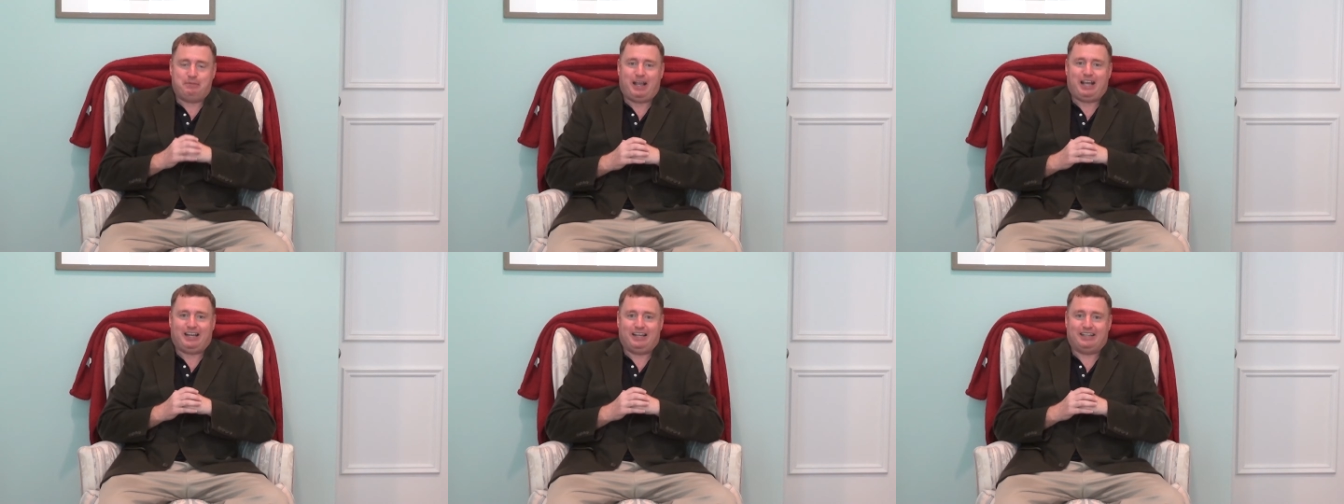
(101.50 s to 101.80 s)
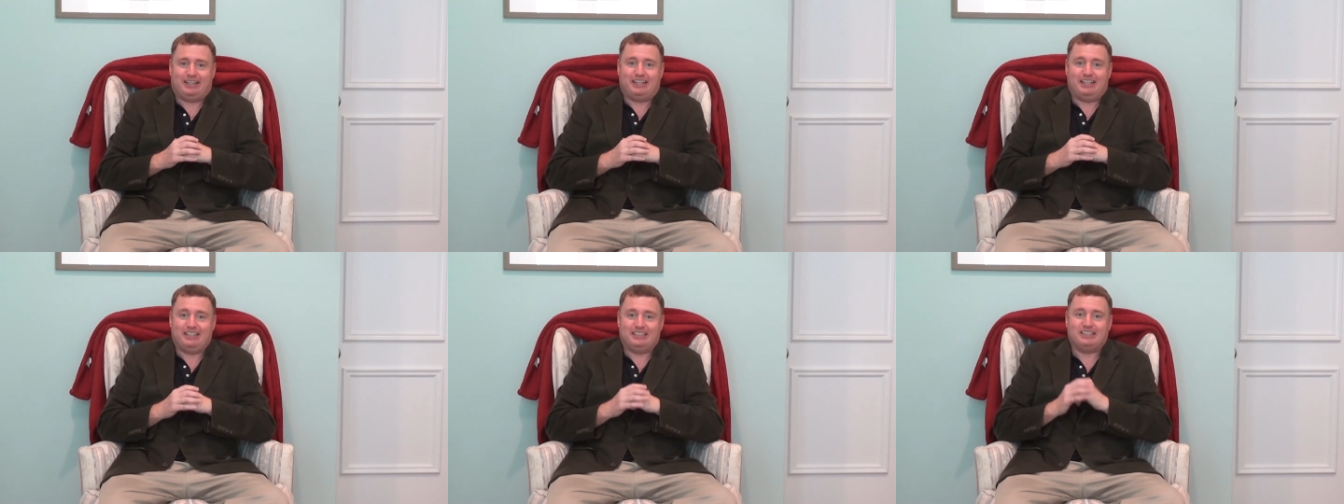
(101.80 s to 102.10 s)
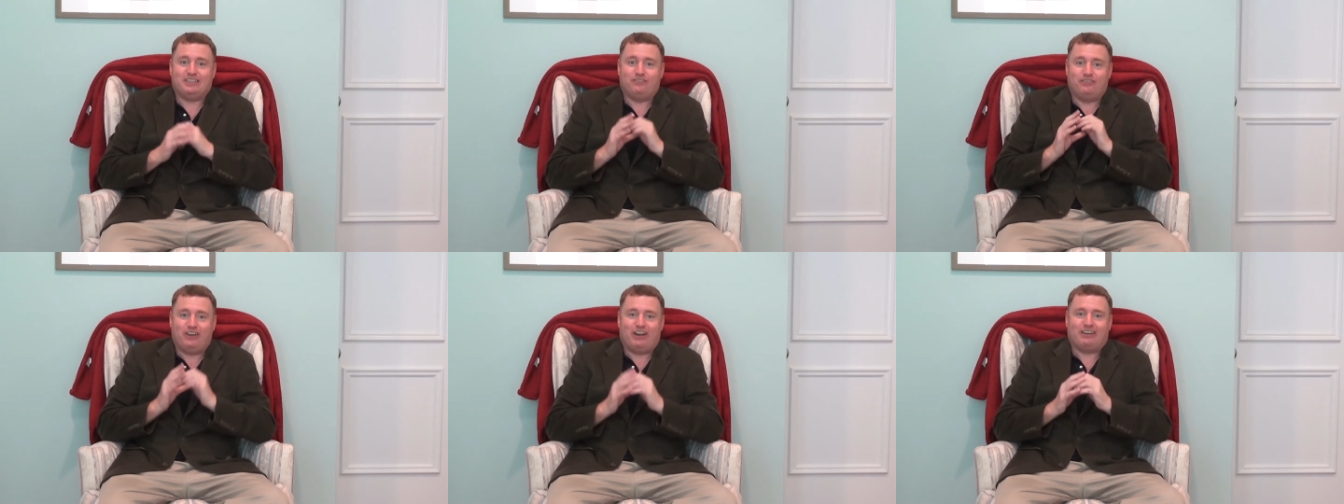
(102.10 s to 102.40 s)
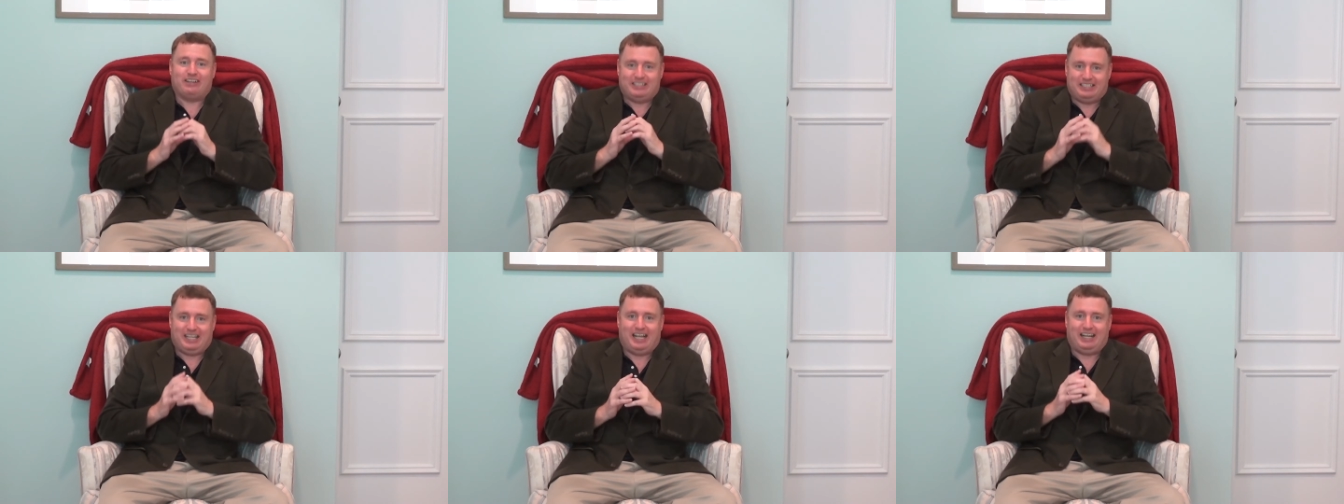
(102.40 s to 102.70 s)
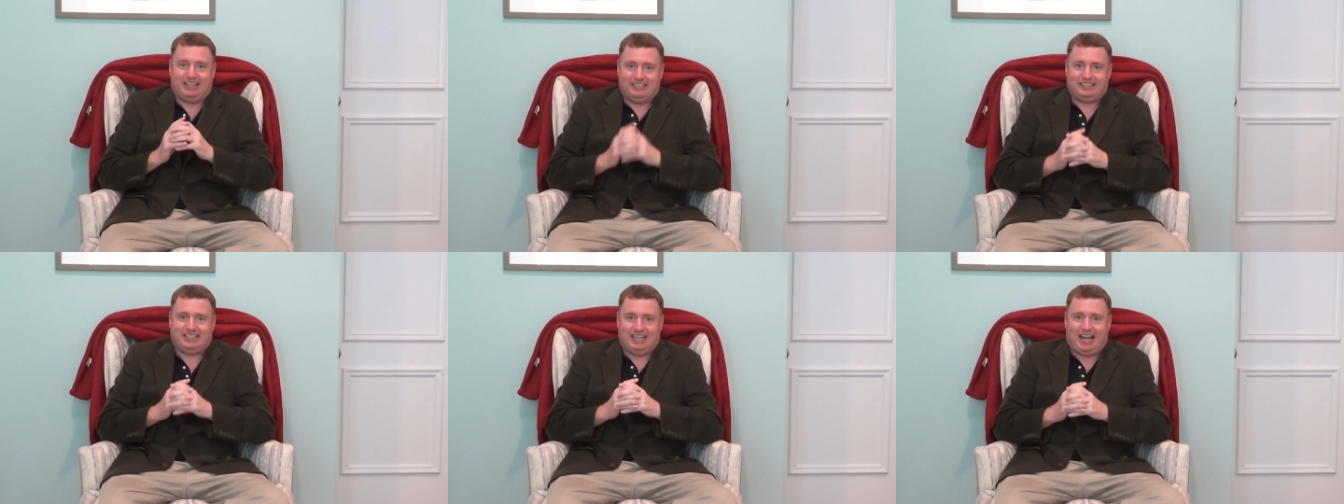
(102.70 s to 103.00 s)
Malek is a very
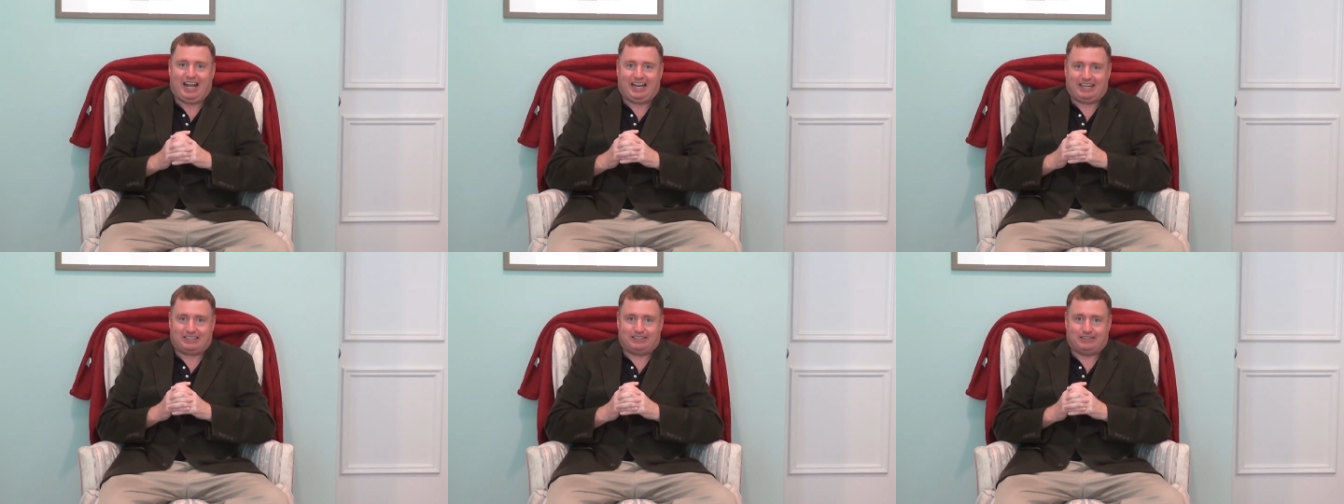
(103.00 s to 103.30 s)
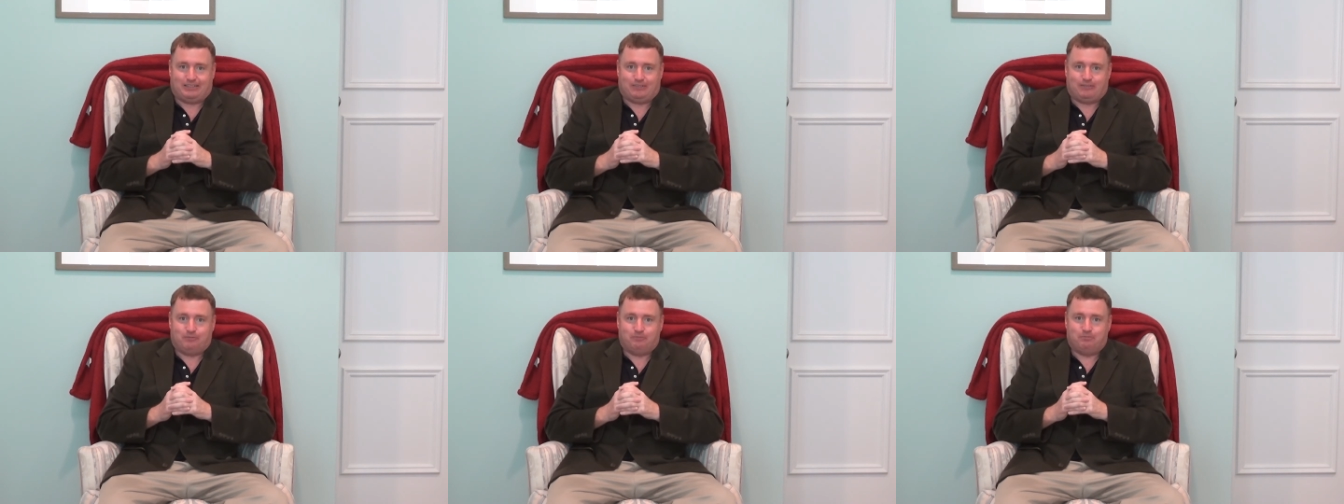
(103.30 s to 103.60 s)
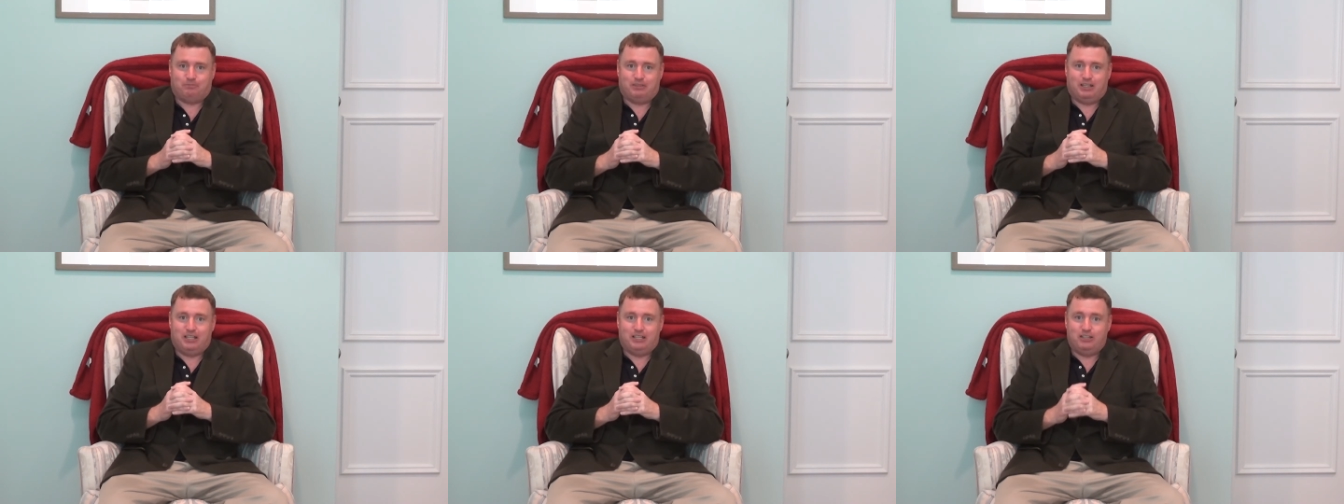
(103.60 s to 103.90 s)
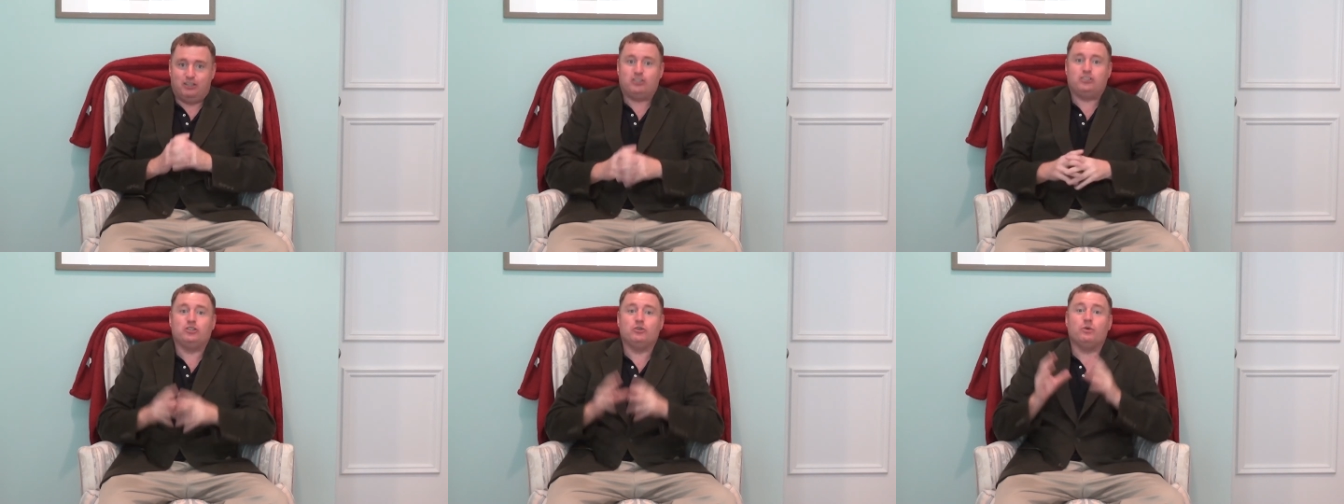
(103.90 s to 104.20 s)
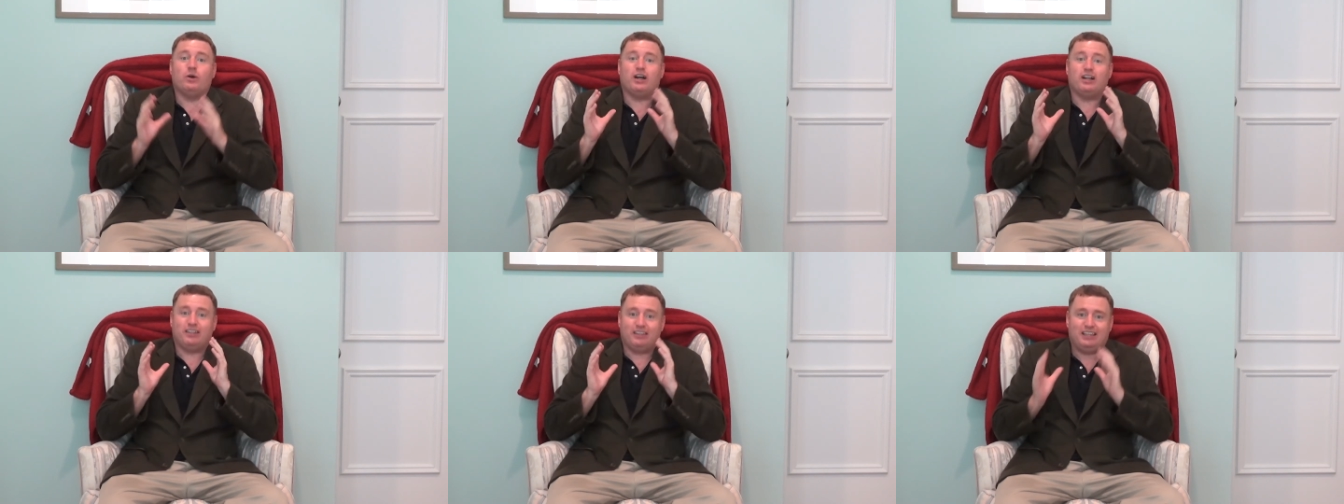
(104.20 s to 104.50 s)
talented actor. You can
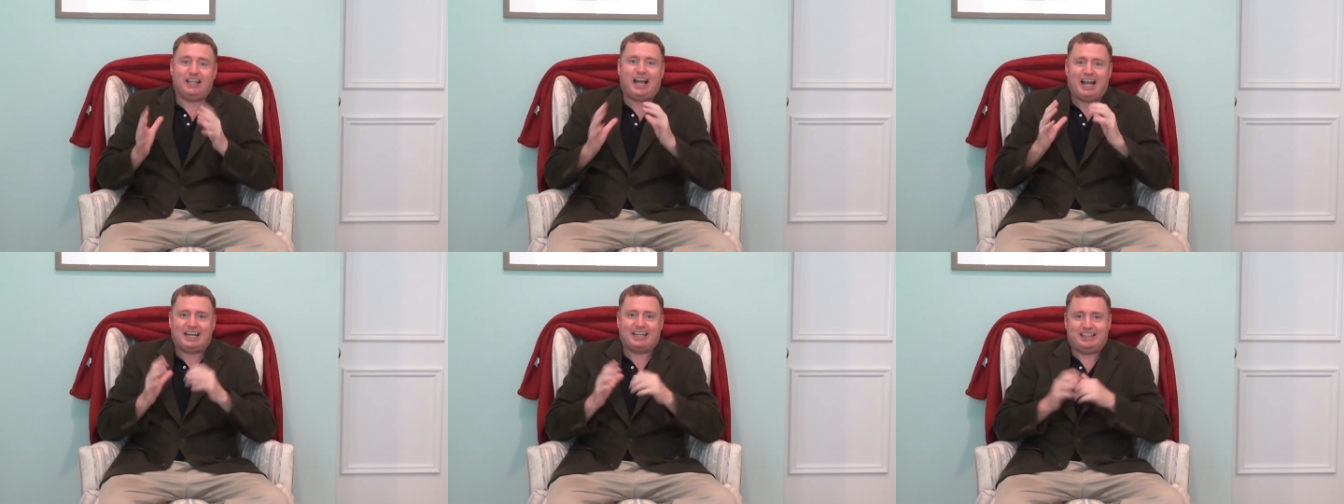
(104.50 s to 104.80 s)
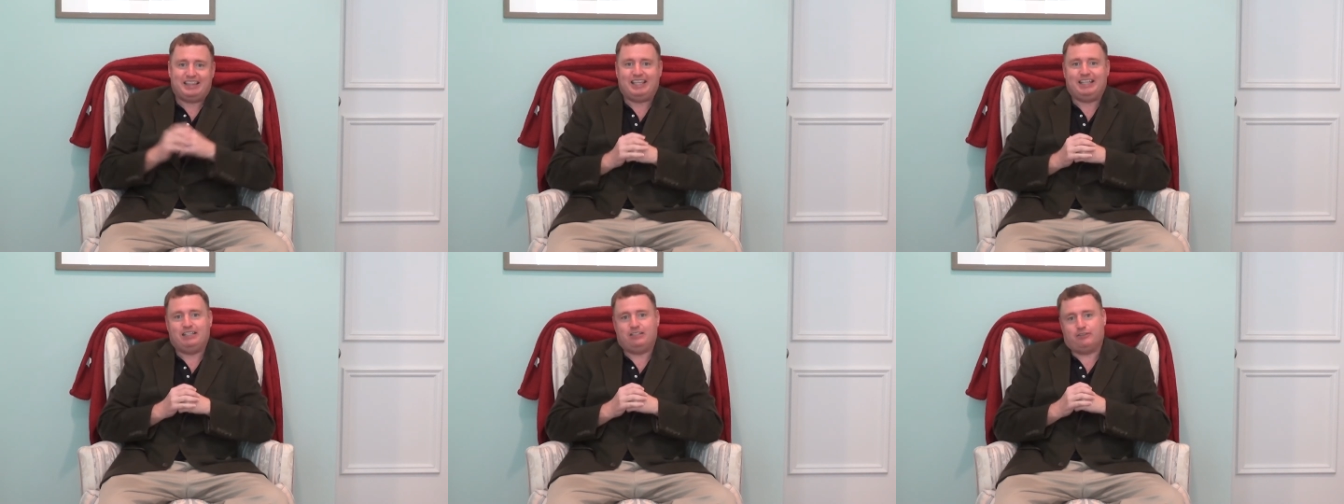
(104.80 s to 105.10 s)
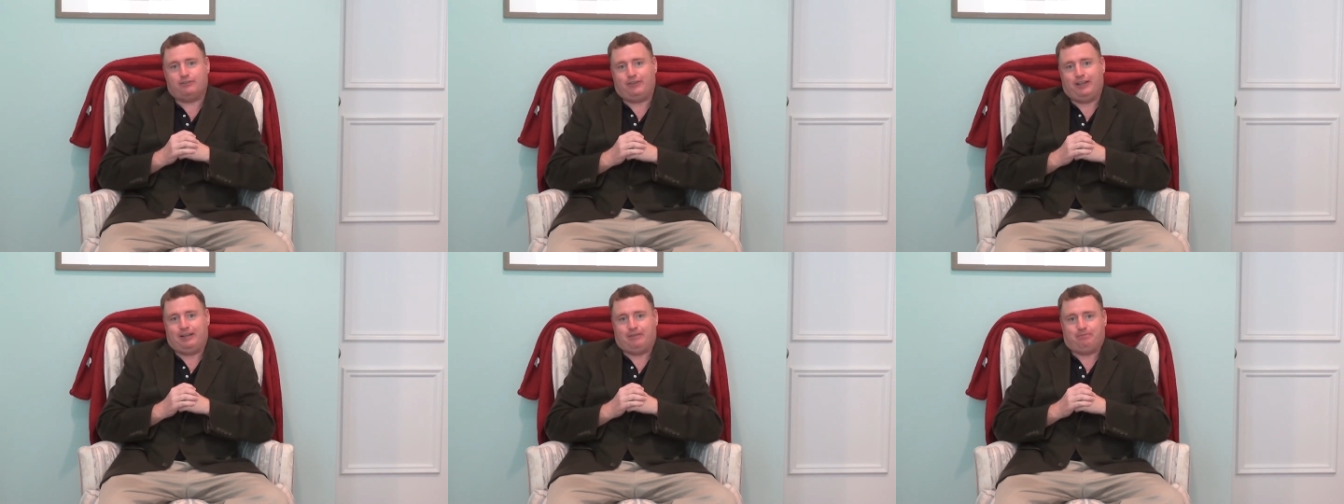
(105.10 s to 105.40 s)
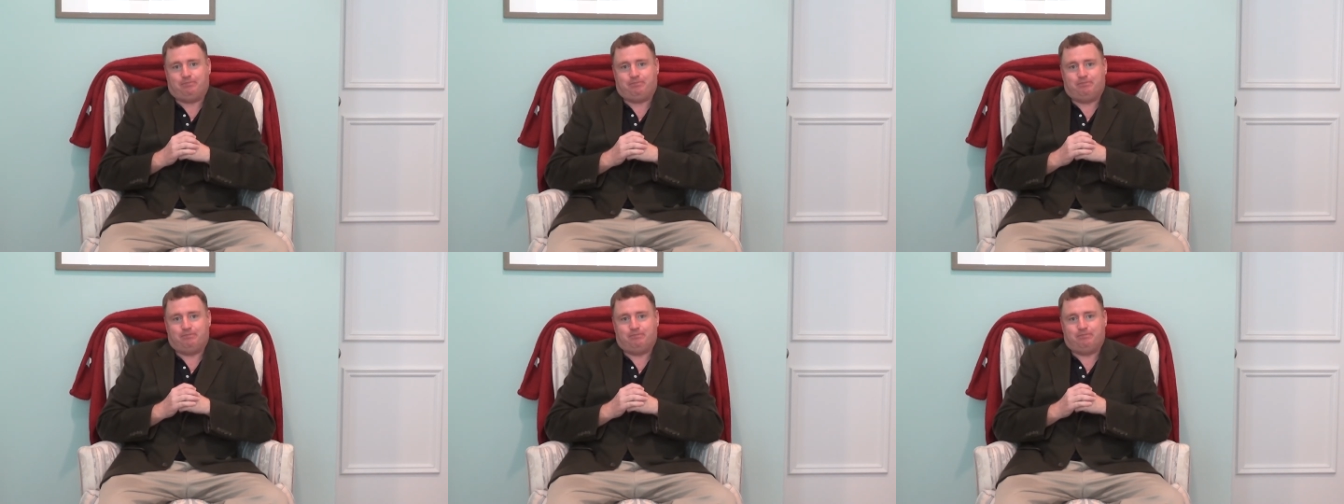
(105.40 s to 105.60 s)
do a lot of things with him.